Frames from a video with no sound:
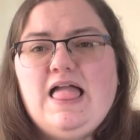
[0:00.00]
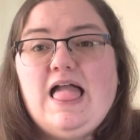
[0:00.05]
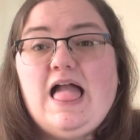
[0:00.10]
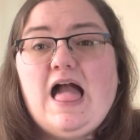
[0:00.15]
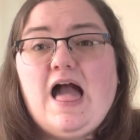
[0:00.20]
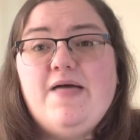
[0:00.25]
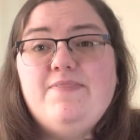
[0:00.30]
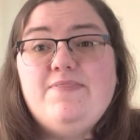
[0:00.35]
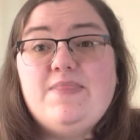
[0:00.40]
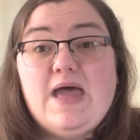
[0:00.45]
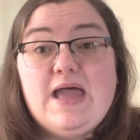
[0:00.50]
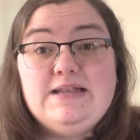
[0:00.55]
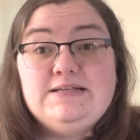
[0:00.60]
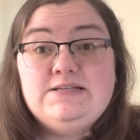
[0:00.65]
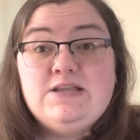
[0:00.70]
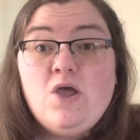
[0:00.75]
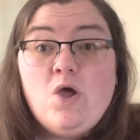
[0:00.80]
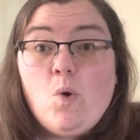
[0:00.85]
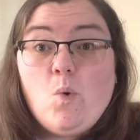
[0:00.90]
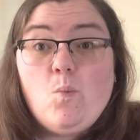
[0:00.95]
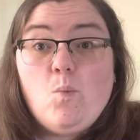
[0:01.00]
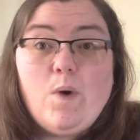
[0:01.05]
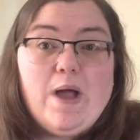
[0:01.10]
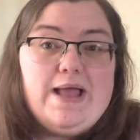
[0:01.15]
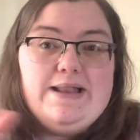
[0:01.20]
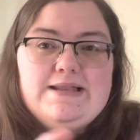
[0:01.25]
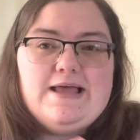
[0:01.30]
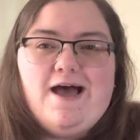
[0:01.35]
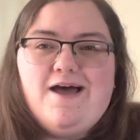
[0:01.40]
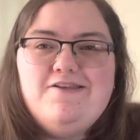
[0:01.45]
And then
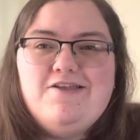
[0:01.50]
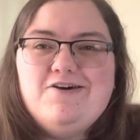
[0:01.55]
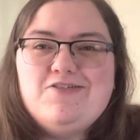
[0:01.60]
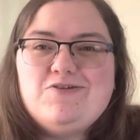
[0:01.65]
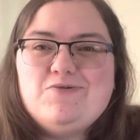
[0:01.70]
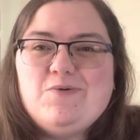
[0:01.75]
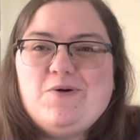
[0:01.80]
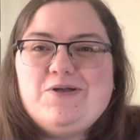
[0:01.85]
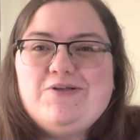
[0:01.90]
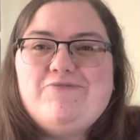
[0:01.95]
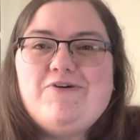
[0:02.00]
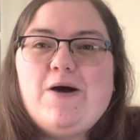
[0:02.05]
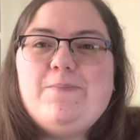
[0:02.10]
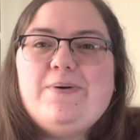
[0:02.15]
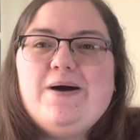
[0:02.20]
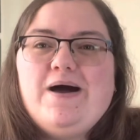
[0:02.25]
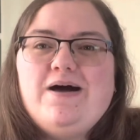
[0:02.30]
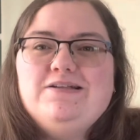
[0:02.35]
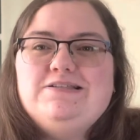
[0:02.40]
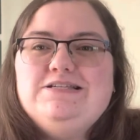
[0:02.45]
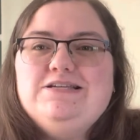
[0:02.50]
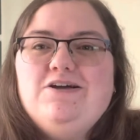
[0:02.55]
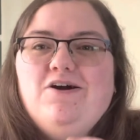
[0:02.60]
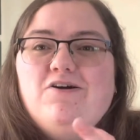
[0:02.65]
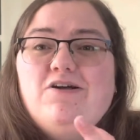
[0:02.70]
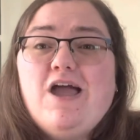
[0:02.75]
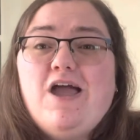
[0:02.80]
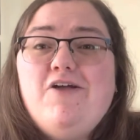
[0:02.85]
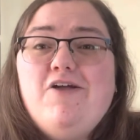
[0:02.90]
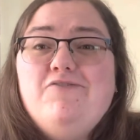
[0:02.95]
when another one of our party
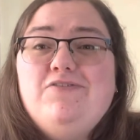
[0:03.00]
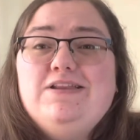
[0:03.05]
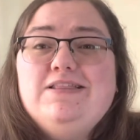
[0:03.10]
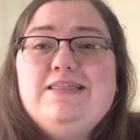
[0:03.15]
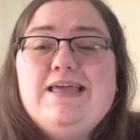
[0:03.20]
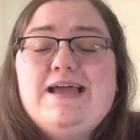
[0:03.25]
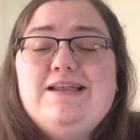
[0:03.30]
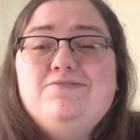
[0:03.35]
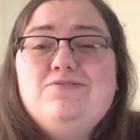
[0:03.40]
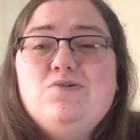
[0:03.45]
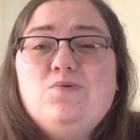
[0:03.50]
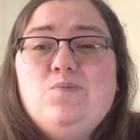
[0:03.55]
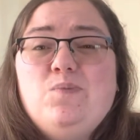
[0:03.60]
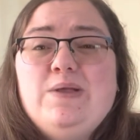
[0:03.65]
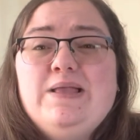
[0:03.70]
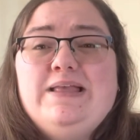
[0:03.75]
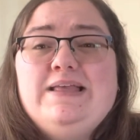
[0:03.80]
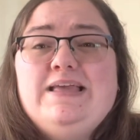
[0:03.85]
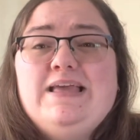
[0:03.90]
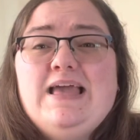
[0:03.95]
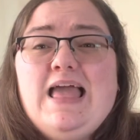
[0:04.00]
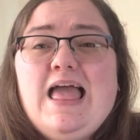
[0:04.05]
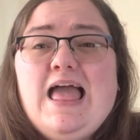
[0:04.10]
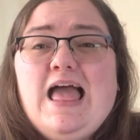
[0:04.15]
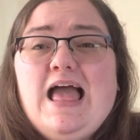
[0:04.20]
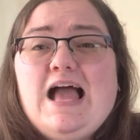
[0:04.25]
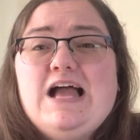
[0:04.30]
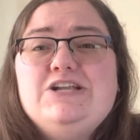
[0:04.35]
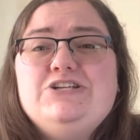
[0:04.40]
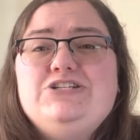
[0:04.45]
got COVID at the end of the week
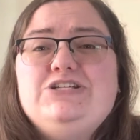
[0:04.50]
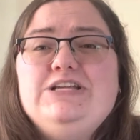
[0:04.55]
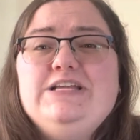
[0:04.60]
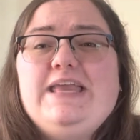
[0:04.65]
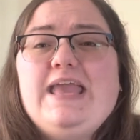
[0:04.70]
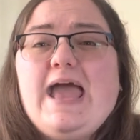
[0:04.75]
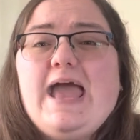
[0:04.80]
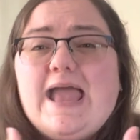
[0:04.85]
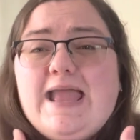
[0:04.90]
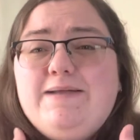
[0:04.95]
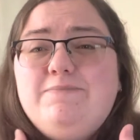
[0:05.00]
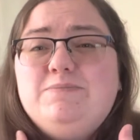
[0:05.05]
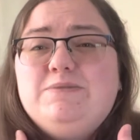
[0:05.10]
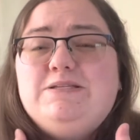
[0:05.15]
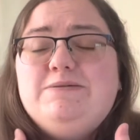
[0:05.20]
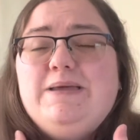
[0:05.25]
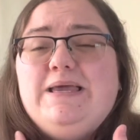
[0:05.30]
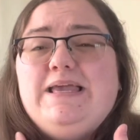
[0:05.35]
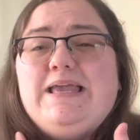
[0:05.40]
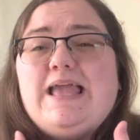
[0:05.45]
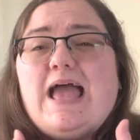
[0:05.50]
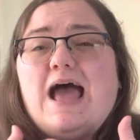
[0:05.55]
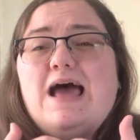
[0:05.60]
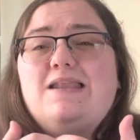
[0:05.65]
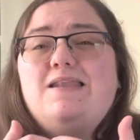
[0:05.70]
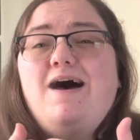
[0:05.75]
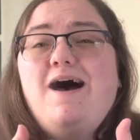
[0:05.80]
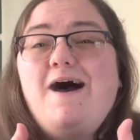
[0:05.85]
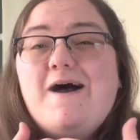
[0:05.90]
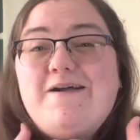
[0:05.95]
and she came to me
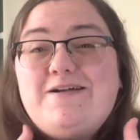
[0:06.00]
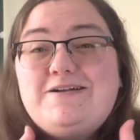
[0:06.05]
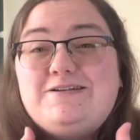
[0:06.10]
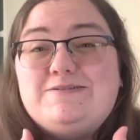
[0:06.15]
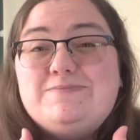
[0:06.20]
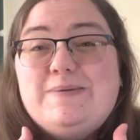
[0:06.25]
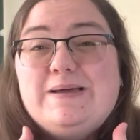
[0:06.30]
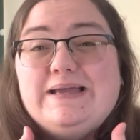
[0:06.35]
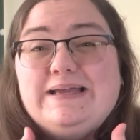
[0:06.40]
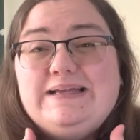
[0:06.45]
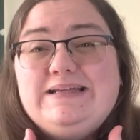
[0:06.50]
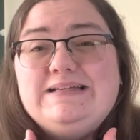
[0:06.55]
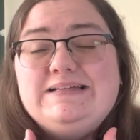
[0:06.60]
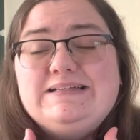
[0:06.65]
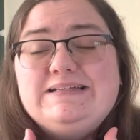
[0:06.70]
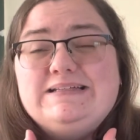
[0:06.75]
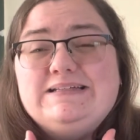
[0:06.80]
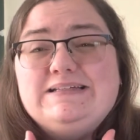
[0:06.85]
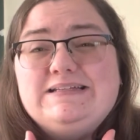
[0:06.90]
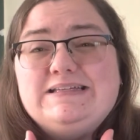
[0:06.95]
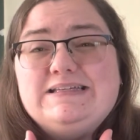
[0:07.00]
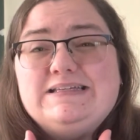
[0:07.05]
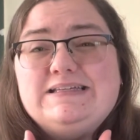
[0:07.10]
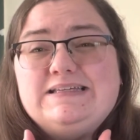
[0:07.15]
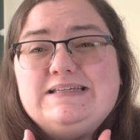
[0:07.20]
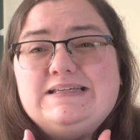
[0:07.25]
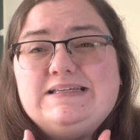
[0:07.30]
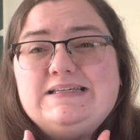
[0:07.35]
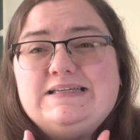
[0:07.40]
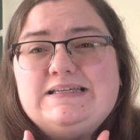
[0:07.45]
and hugged me,
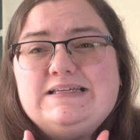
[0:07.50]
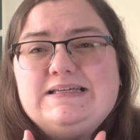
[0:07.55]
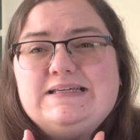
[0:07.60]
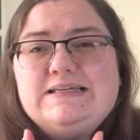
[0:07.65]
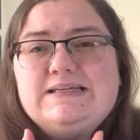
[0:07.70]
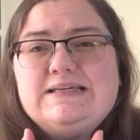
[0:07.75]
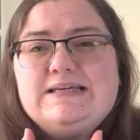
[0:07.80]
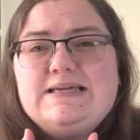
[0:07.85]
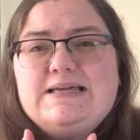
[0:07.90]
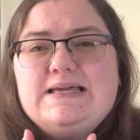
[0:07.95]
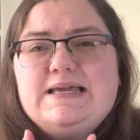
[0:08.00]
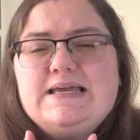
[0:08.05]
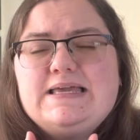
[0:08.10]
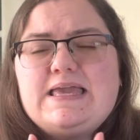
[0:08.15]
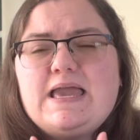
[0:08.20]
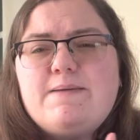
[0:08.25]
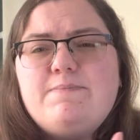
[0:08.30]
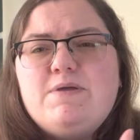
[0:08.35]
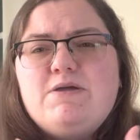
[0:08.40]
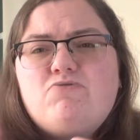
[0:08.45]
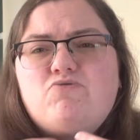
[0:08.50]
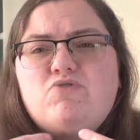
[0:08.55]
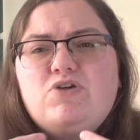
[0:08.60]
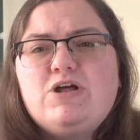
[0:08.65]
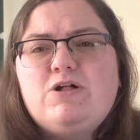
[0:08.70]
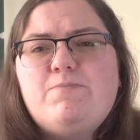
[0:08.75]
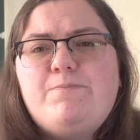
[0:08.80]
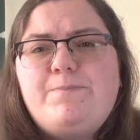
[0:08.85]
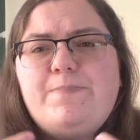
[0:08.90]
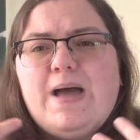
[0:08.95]
it gave me a
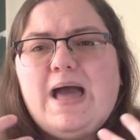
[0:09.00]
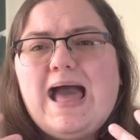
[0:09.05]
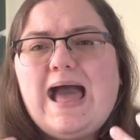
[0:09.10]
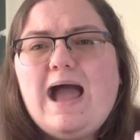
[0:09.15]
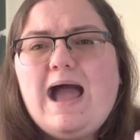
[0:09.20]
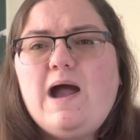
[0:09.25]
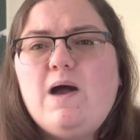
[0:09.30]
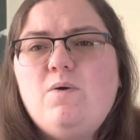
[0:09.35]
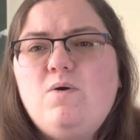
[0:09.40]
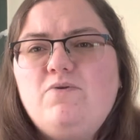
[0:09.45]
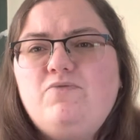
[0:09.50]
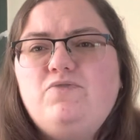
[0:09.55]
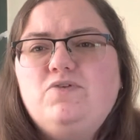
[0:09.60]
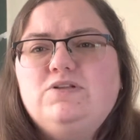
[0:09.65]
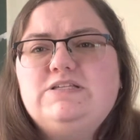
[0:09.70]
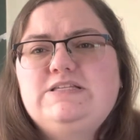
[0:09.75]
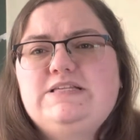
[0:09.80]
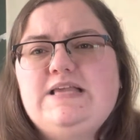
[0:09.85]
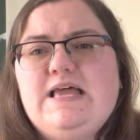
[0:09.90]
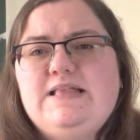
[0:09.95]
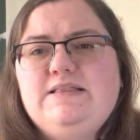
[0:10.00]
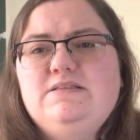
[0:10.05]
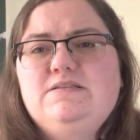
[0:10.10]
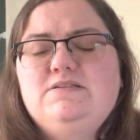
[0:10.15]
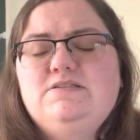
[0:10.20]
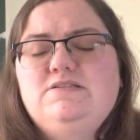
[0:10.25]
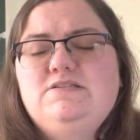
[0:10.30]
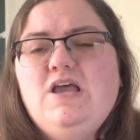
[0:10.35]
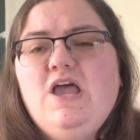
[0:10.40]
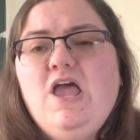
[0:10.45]
real powerful
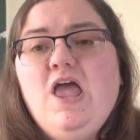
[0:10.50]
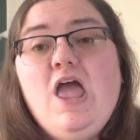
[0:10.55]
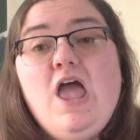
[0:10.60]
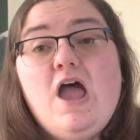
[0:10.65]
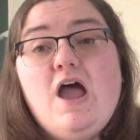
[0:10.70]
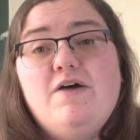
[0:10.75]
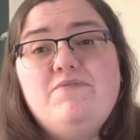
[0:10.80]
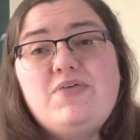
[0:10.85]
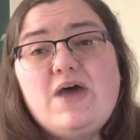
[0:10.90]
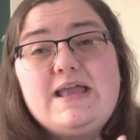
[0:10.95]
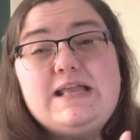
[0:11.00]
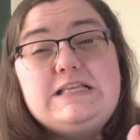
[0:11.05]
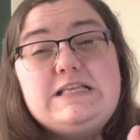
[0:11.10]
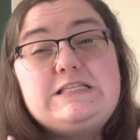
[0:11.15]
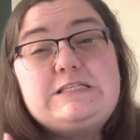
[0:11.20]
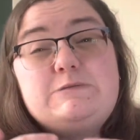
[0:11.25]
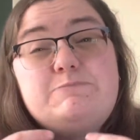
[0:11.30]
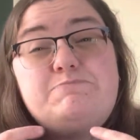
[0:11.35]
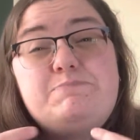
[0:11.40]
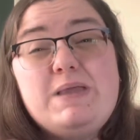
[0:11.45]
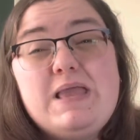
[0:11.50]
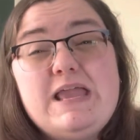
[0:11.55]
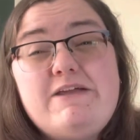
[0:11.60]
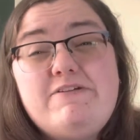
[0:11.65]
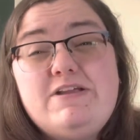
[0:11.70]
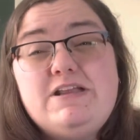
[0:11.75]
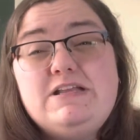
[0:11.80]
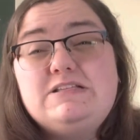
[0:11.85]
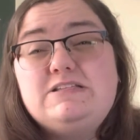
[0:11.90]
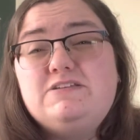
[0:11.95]
sense of that
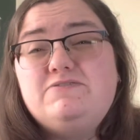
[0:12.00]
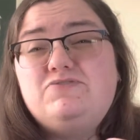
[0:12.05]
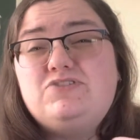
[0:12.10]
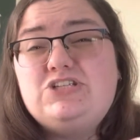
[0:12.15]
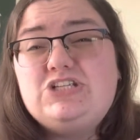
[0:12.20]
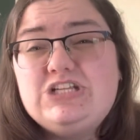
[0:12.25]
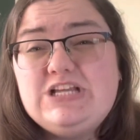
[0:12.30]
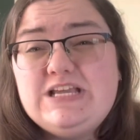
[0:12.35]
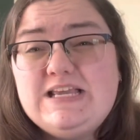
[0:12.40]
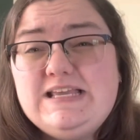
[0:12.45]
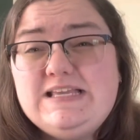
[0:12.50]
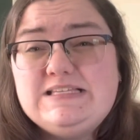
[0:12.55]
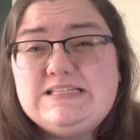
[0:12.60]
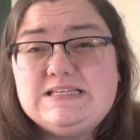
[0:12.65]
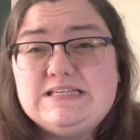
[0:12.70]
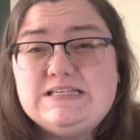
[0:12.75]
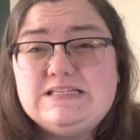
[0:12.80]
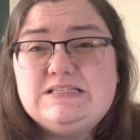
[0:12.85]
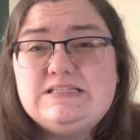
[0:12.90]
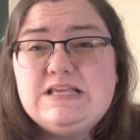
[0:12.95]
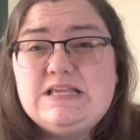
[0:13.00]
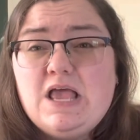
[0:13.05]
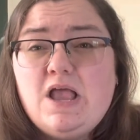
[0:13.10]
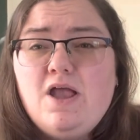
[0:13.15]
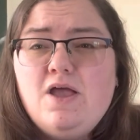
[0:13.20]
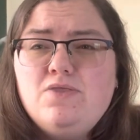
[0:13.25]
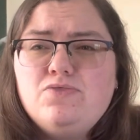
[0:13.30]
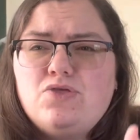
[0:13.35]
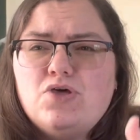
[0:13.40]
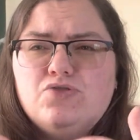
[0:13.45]
experience of Jesus
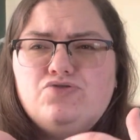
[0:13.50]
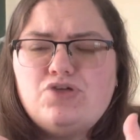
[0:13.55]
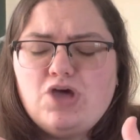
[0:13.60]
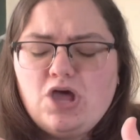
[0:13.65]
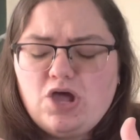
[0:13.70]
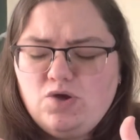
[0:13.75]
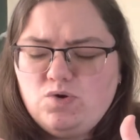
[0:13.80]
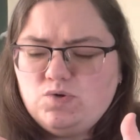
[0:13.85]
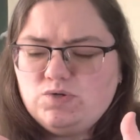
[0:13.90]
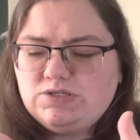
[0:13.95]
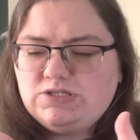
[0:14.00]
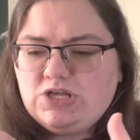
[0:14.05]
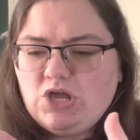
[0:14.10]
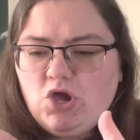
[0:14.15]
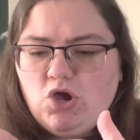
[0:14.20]
that those